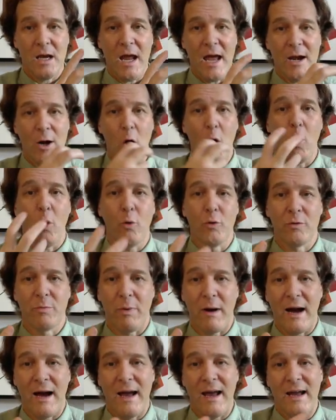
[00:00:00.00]
and owned
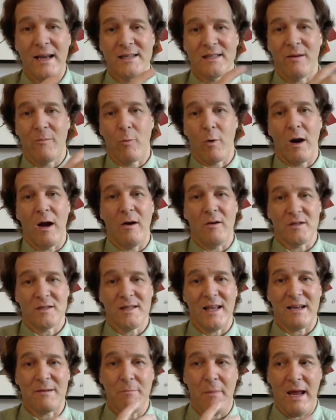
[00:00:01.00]
by somewhere else
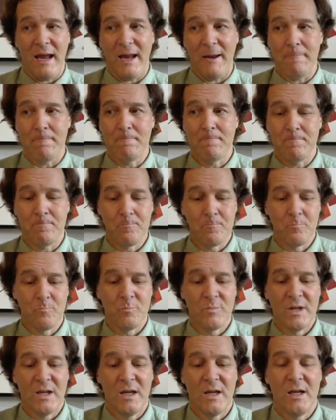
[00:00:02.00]
like main.
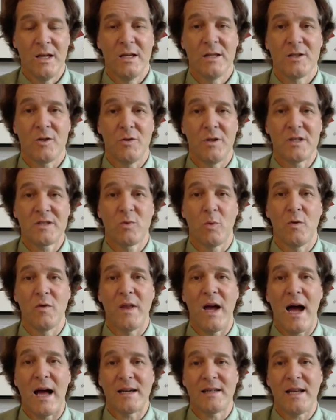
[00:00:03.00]
So this will
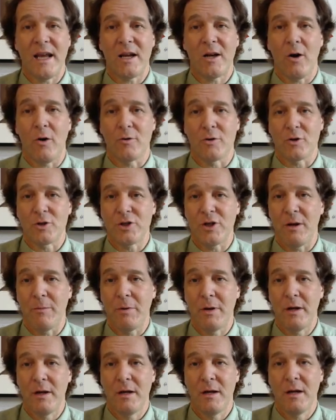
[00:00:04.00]
not take ownership
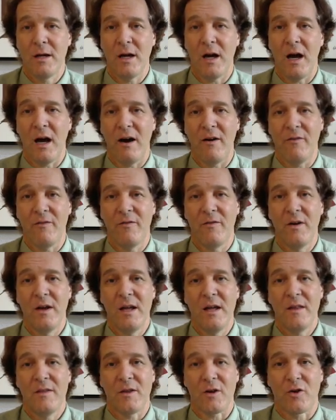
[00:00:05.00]
of
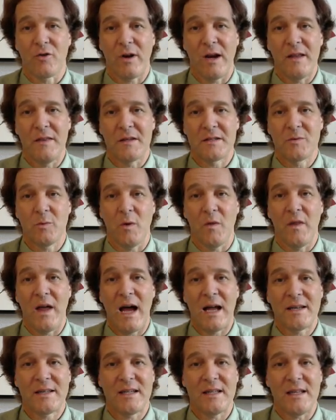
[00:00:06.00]
the grid. This will
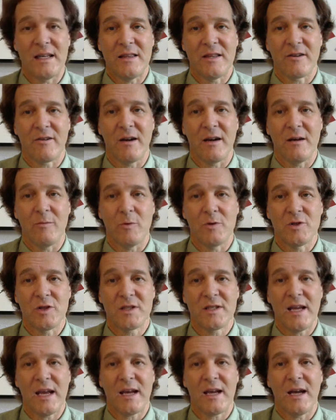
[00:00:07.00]
not delete the grid. It will
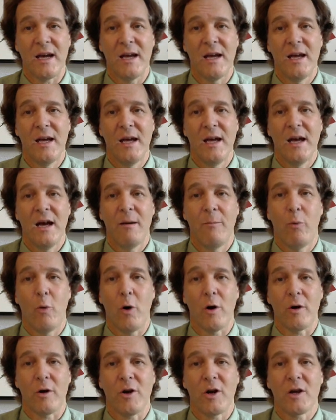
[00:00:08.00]
just take a
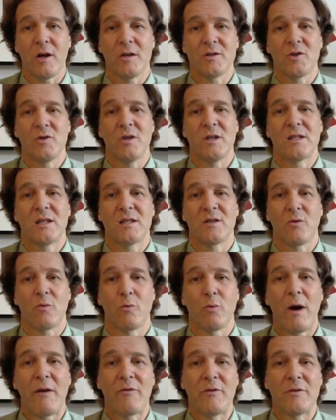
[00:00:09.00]
pointer. You could also do this as a
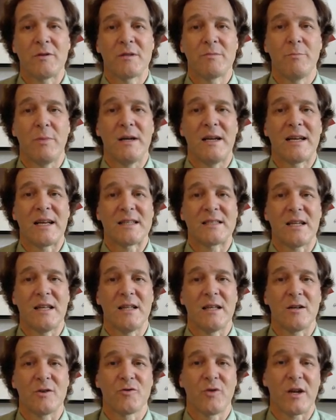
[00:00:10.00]
reference, but it gets a
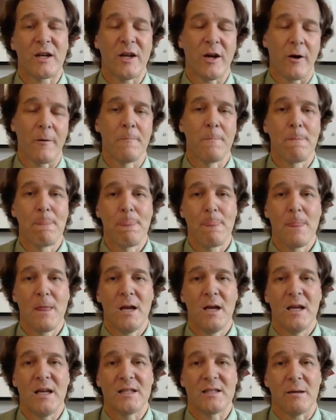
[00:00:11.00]
little trickier
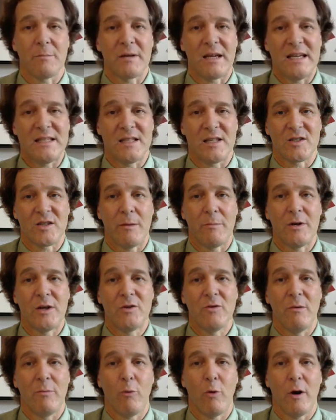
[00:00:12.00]
in some cases. So I'm going to
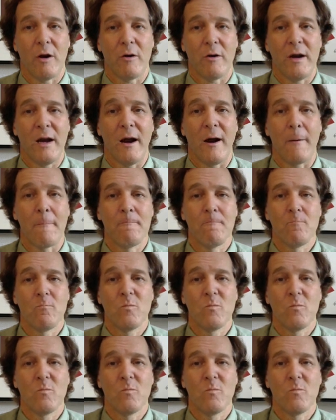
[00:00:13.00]
do a pointer here.